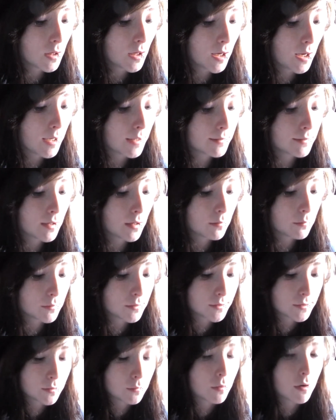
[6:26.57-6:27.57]
and that
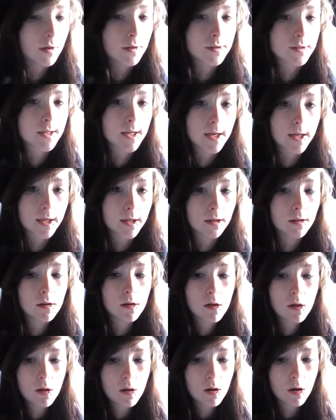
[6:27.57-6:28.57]
was the worst day
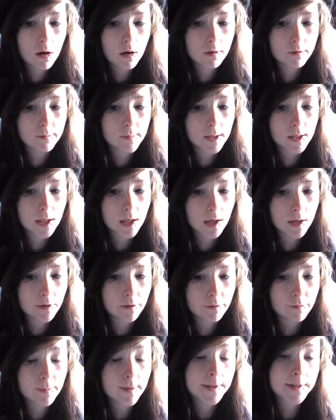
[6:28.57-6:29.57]
of my
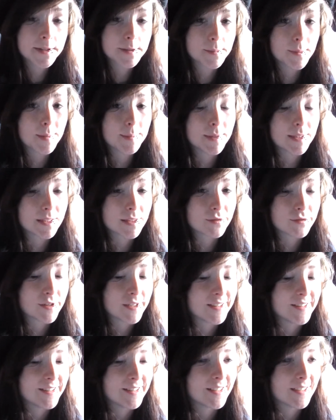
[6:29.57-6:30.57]
life because my best friend